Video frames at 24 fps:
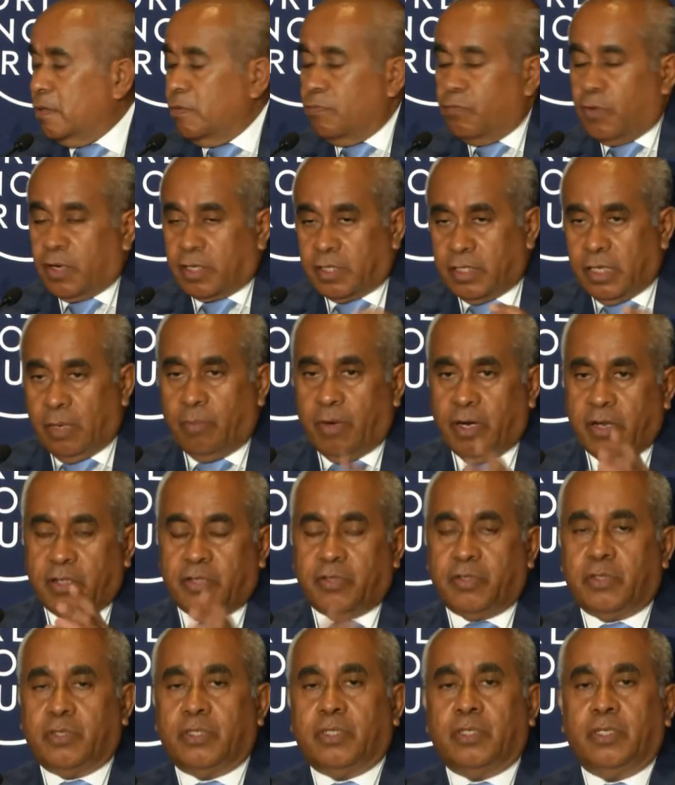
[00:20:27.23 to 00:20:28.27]
For example,
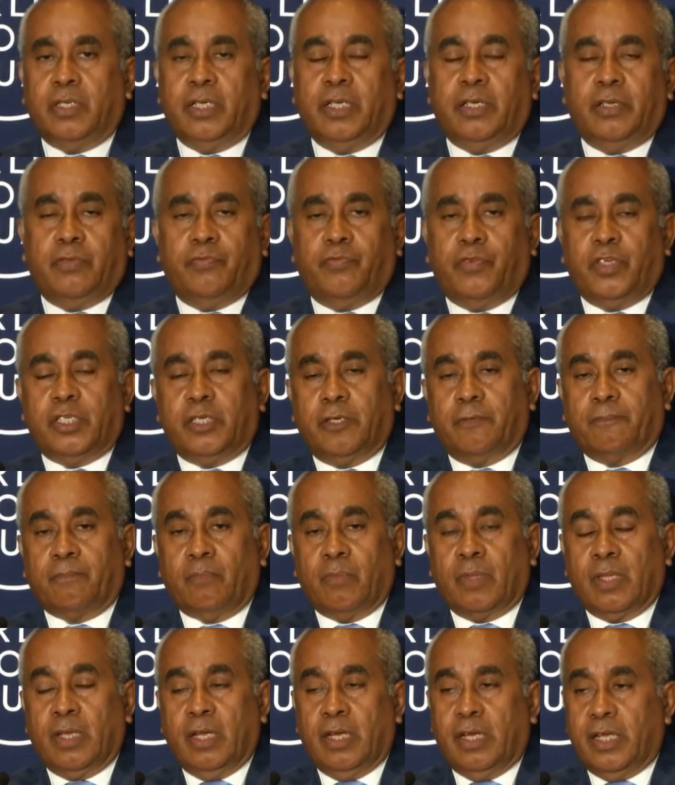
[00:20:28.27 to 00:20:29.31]
this, the fishing,
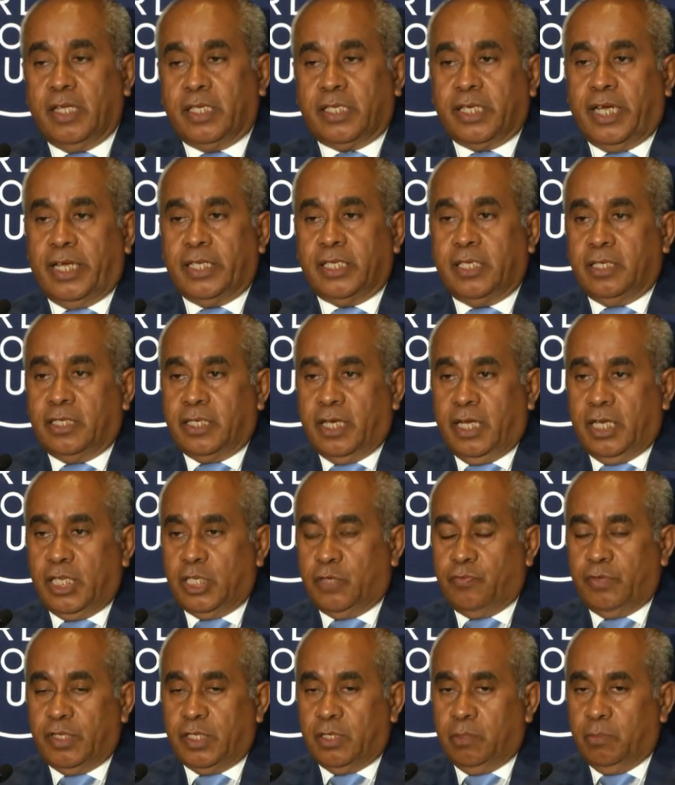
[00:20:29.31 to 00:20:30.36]
the Chinese
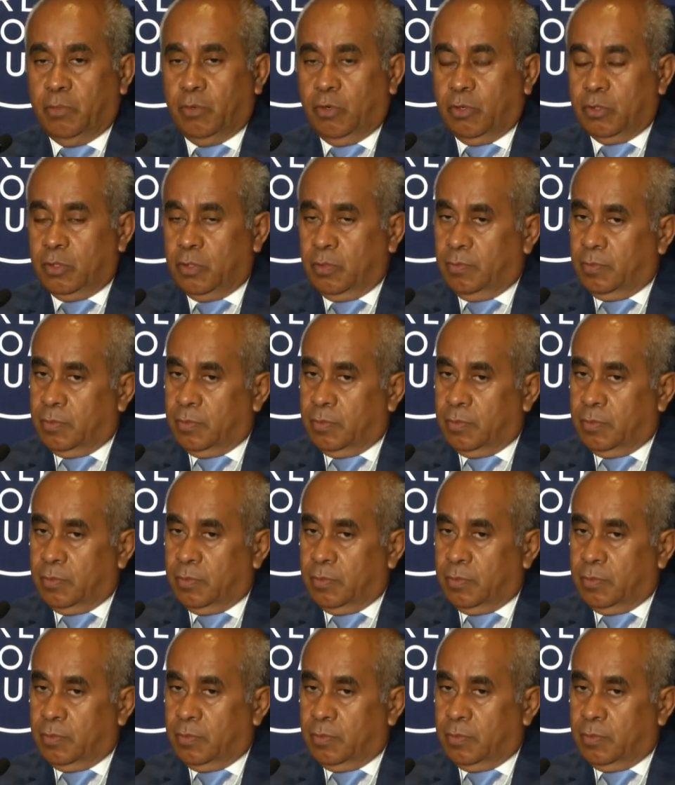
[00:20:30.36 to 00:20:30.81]
fishing boat,